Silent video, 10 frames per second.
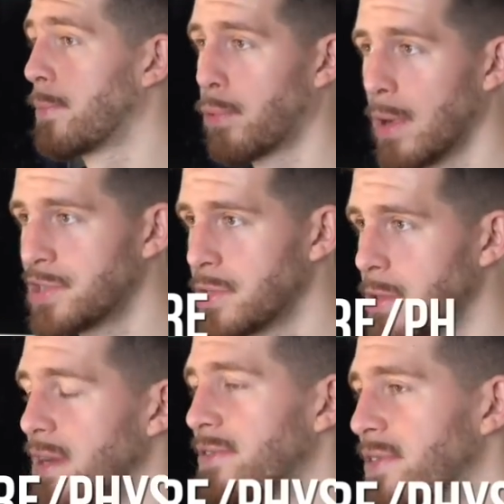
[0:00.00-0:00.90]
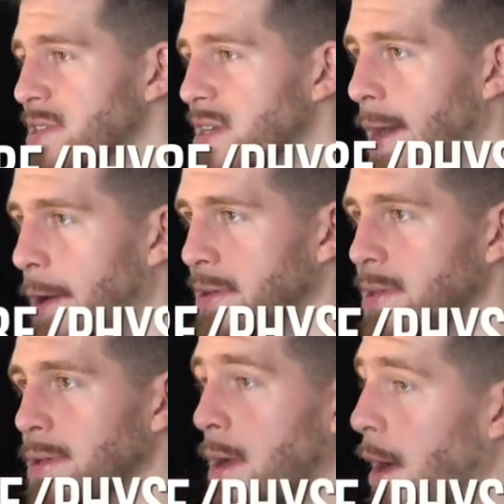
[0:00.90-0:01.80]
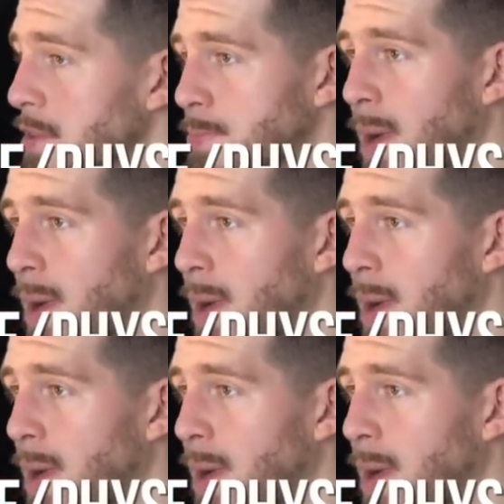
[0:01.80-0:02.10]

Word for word: pressure and physicality. College